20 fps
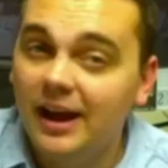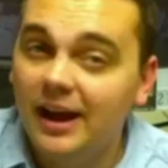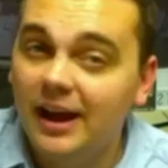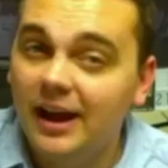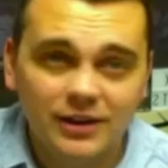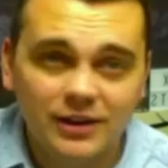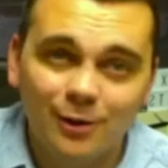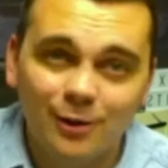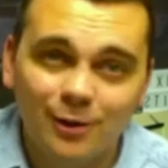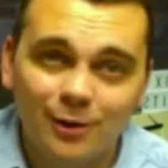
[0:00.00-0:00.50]
I
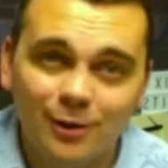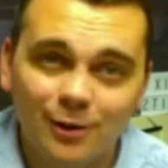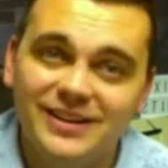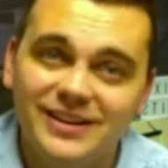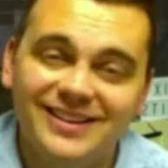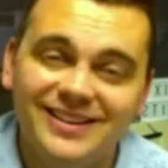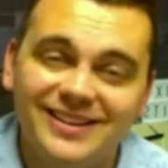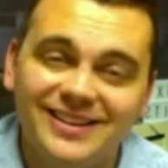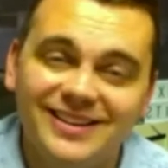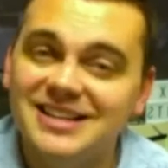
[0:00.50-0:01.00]
don't care what
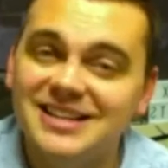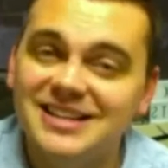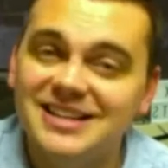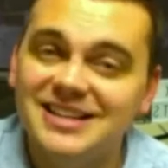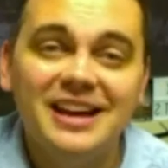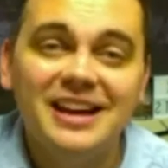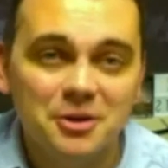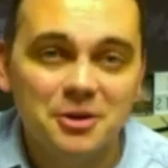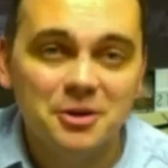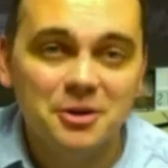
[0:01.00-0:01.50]
day it is.
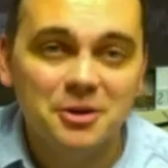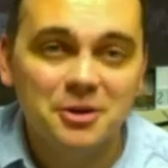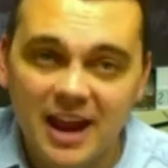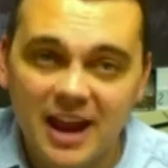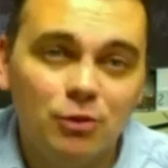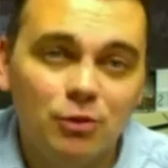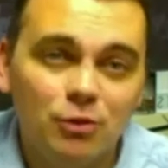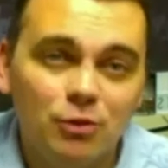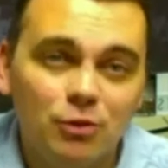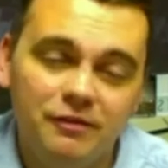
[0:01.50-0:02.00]
It could be
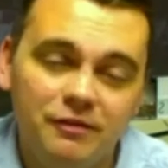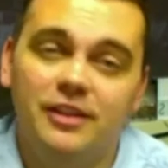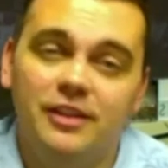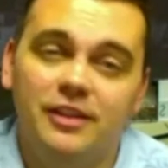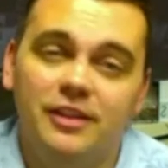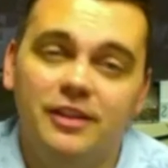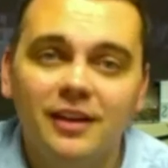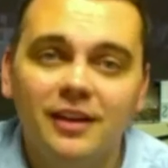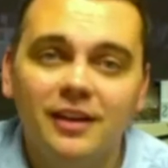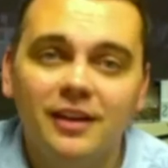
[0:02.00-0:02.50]
April
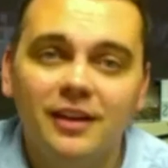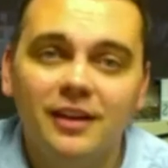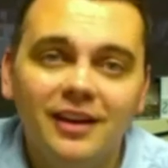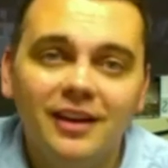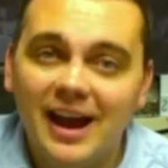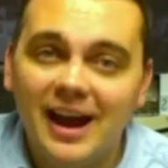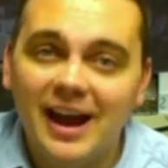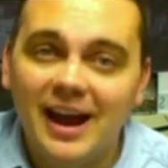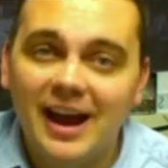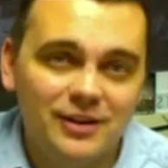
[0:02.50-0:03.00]
5th.
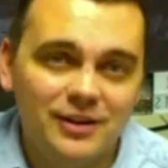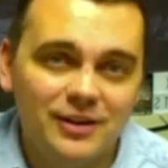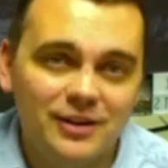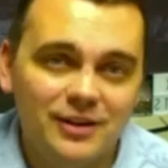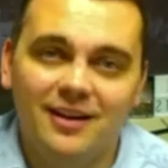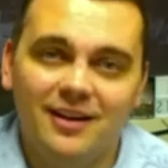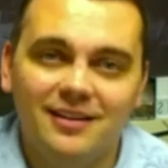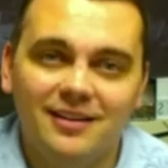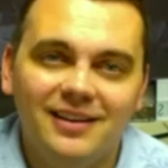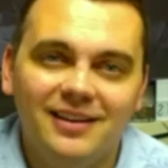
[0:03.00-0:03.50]
I don't
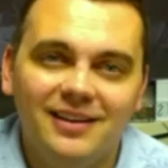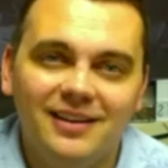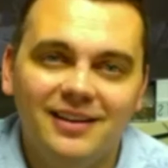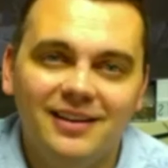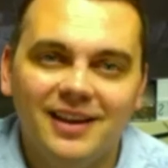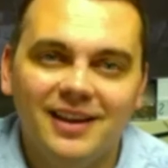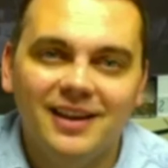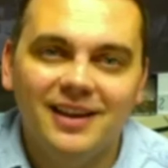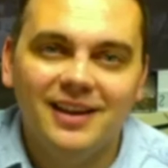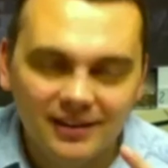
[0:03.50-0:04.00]
care.
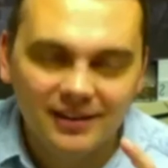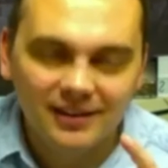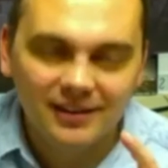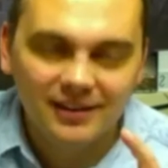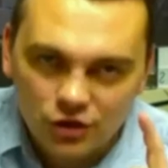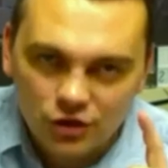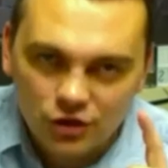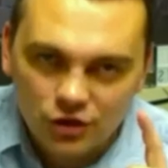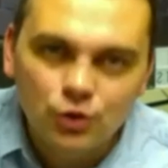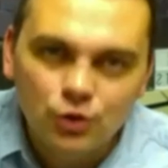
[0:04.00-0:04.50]
Okay?
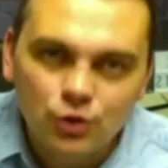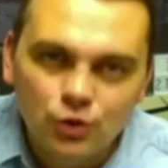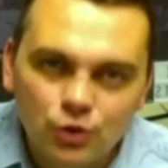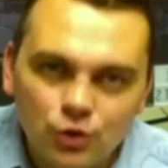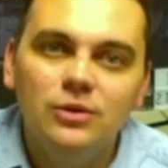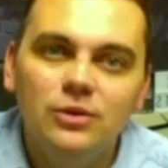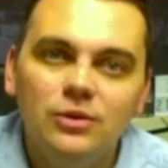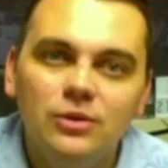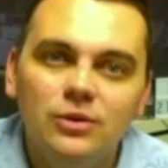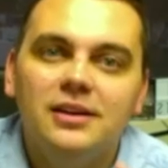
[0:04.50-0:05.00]
You
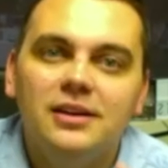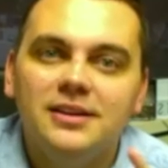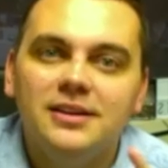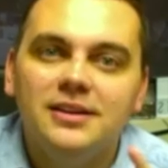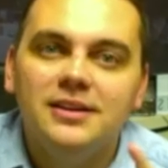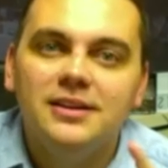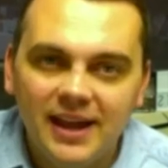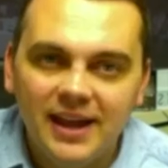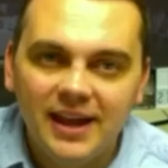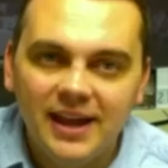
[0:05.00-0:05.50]

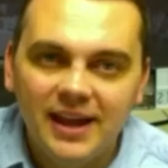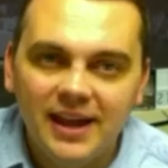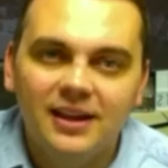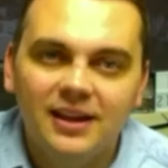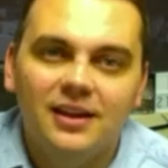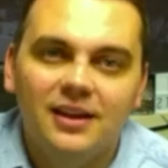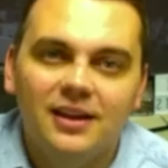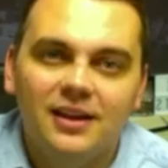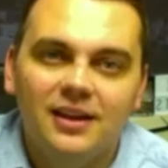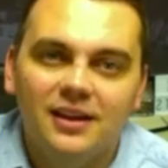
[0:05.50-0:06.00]
take
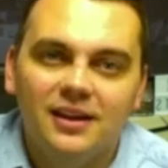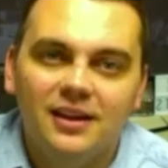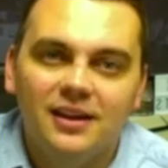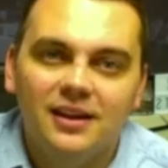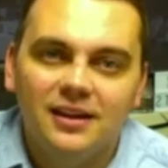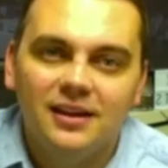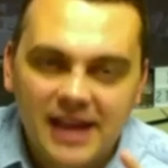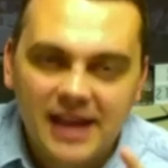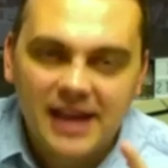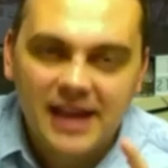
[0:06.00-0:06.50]

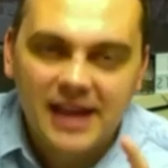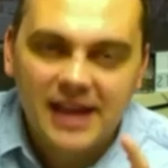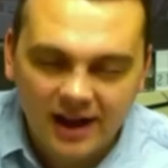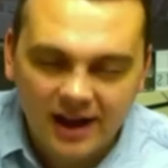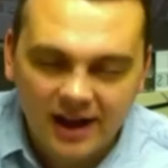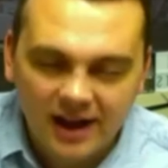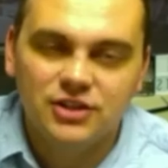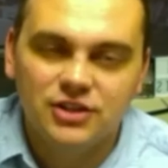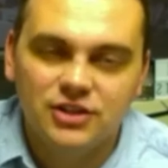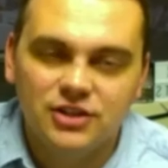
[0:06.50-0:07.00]

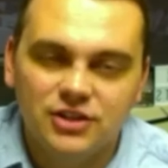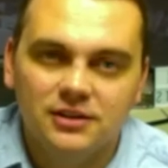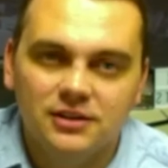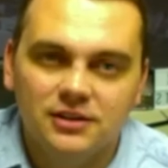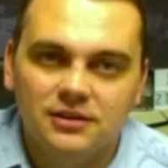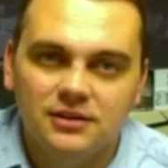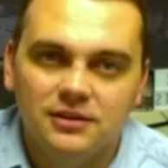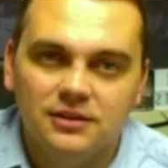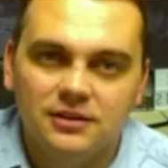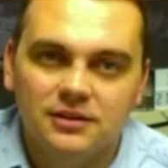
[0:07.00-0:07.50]
action
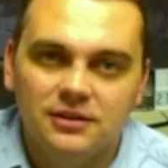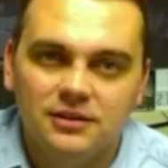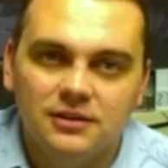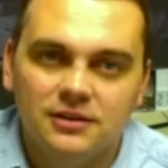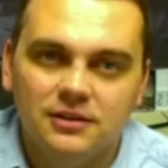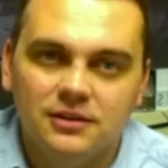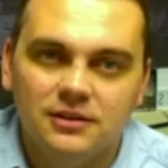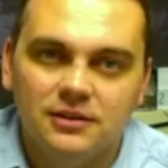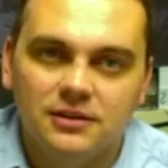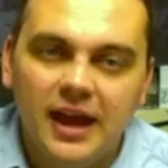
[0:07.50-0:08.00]

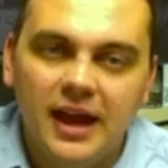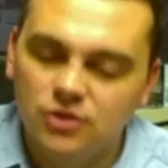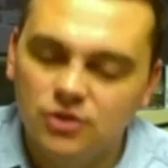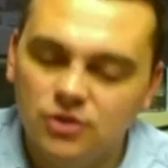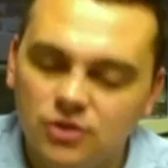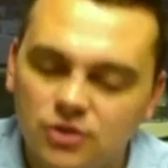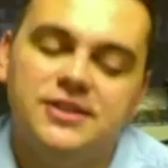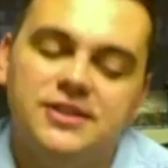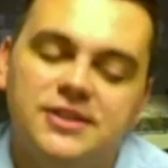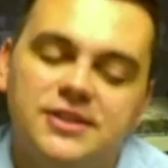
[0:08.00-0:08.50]
and
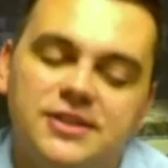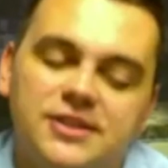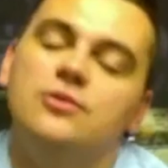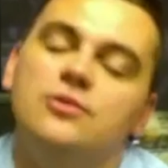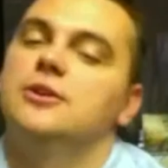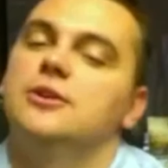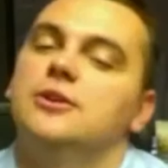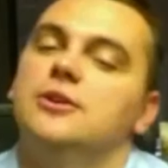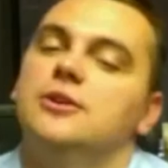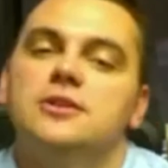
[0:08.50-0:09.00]
you'll see the
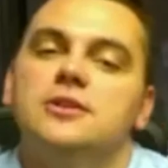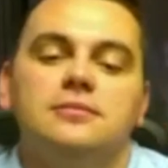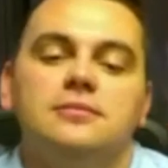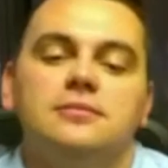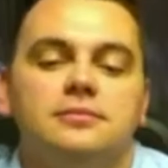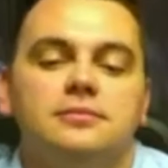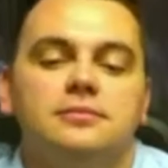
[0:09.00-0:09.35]
results.